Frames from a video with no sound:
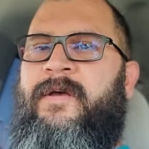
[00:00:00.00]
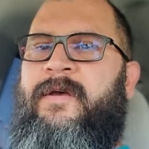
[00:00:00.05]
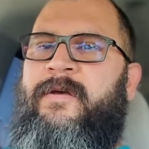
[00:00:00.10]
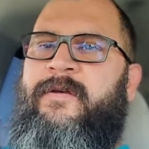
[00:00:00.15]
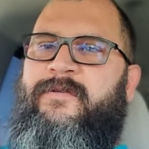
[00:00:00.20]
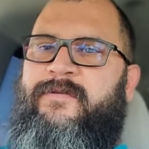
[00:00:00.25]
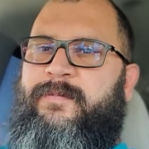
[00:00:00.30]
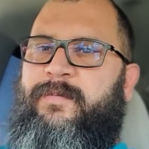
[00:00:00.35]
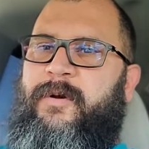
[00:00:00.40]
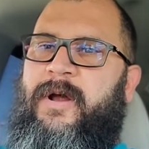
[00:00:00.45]

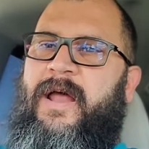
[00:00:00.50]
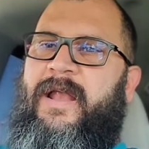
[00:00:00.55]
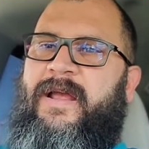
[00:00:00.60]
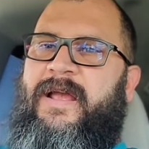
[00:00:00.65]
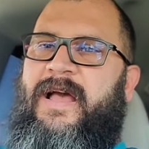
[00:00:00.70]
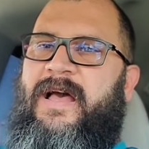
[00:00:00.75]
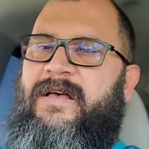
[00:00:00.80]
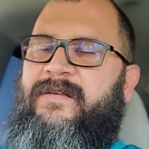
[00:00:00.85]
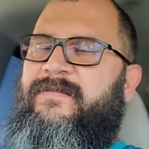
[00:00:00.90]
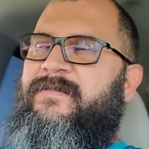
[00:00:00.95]

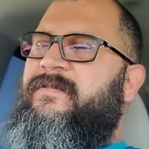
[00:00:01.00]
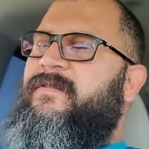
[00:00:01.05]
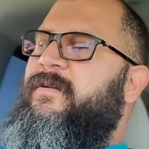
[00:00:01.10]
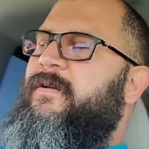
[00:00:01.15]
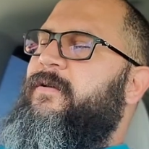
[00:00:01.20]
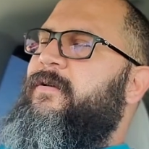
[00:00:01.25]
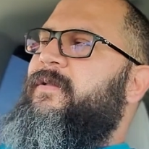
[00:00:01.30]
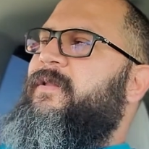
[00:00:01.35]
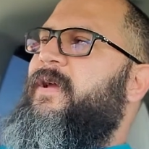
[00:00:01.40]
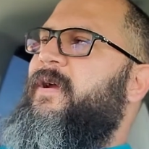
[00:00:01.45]
sporadic houses
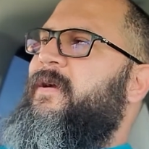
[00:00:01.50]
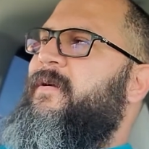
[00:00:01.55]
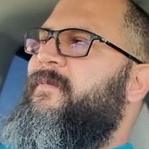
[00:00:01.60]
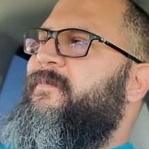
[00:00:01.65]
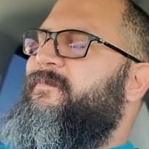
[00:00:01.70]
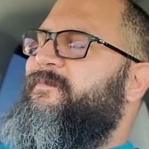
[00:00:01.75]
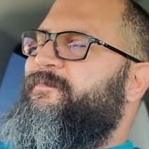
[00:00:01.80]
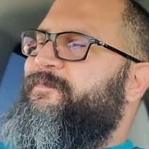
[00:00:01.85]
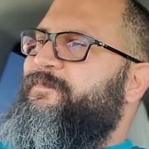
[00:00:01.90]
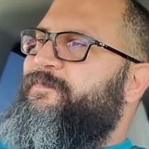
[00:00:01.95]
here and there.
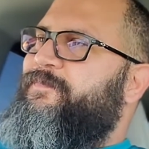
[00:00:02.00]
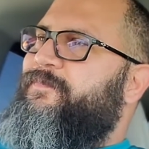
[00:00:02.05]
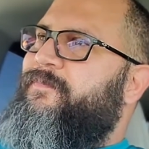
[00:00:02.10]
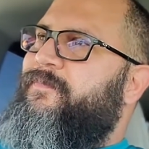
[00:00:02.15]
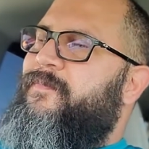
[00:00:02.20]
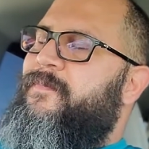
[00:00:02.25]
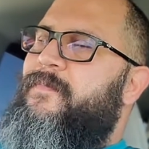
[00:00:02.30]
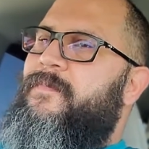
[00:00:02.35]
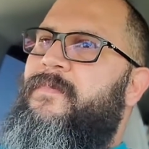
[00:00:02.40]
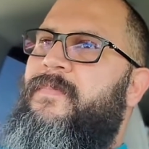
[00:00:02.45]

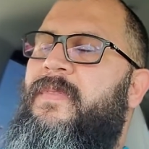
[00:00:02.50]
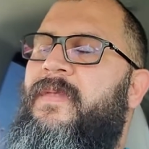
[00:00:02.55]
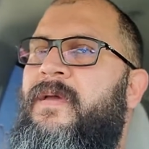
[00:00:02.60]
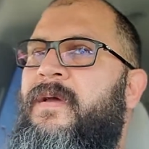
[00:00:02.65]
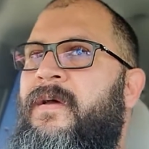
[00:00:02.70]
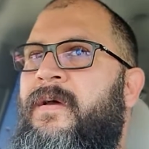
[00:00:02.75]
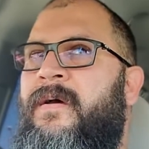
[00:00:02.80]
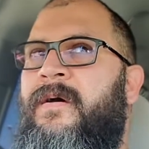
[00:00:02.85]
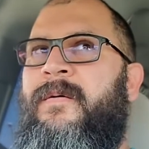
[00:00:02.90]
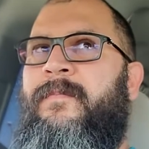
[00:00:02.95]

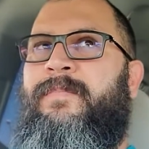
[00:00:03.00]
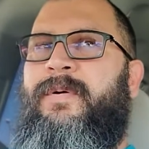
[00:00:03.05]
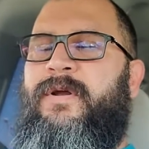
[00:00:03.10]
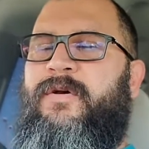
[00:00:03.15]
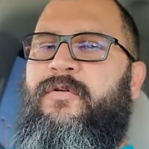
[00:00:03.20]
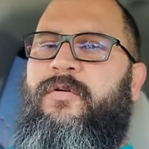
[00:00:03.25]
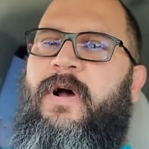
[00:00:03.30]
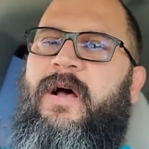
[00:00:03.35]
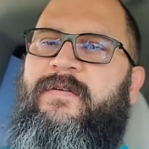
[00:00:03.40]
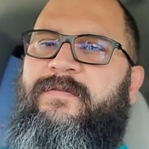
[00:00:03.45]
But
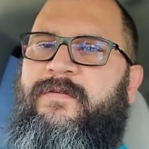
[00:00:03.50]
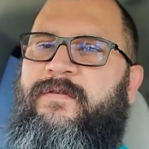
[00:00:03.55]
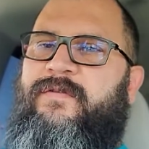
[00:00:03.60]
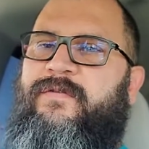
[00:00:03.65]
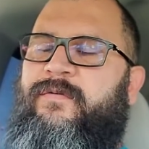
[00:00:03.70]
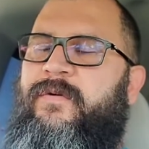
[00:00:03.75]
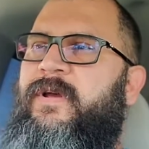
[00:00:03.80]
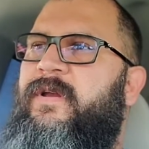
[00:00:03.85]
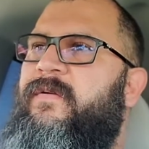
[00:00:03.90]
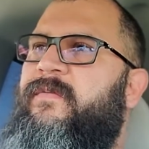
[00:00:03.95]
across the
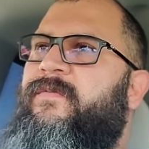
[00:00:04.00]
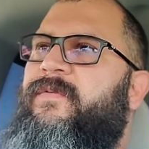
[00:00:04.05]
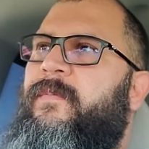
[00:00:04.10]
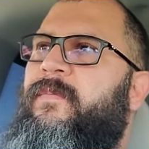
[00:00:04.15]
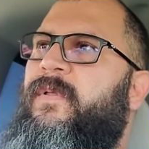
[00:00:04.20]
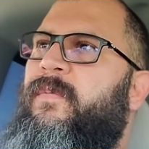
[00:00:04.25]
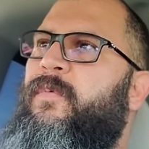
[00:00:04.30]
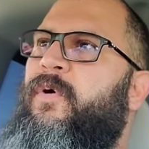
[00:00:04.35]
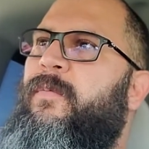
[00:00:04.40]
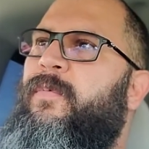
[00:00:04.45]
street
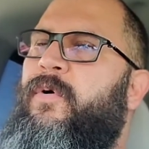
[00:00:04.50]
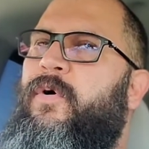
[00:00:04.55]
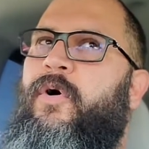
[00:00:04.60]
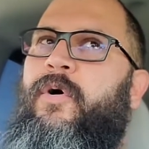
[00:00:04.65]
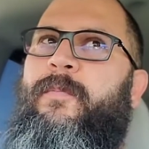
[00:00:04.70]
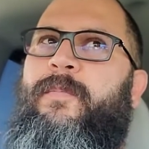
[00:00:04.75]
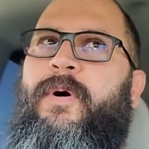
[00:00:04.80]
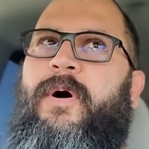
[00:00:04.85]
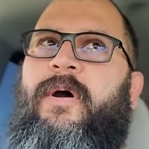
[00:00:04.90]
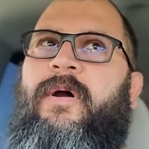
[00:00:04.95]
from the mobile
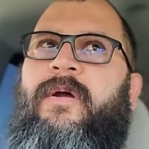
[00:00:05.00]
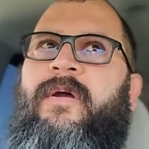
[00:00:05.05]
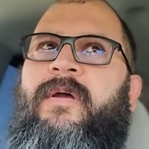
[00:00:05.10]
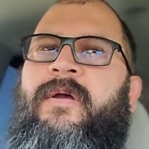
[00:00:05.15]
home park,